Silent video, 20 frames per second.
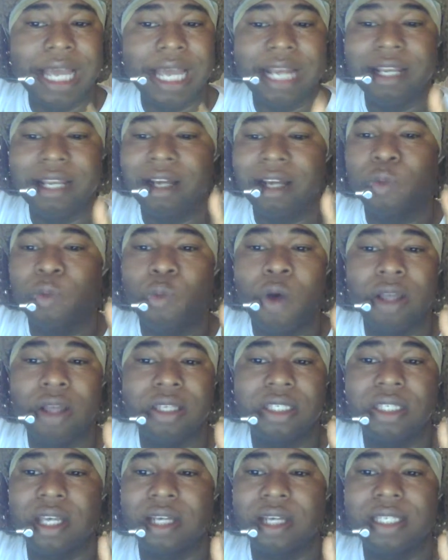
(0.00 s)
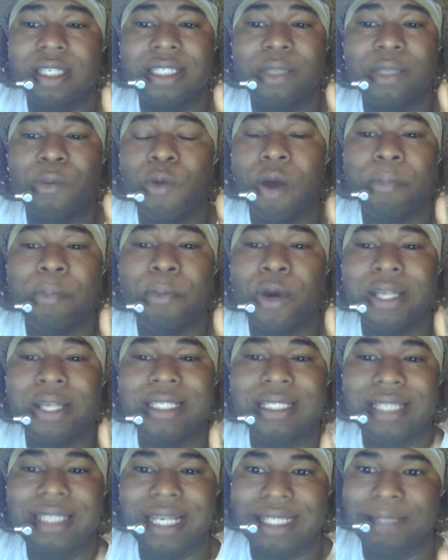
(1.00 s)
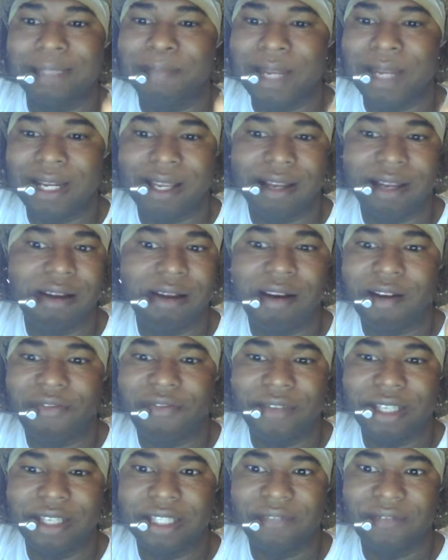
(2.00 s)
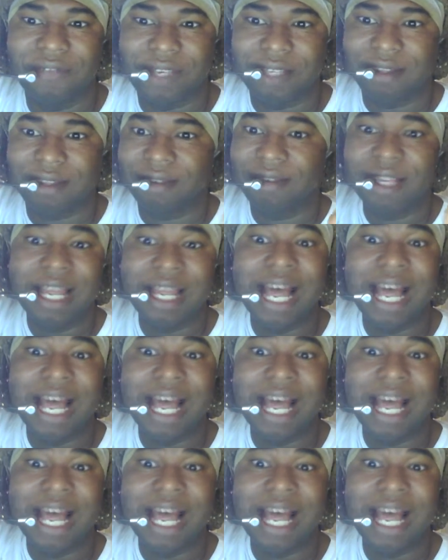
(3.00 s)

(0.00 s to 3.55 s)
cannot one sucks 1.6 billion off his feet.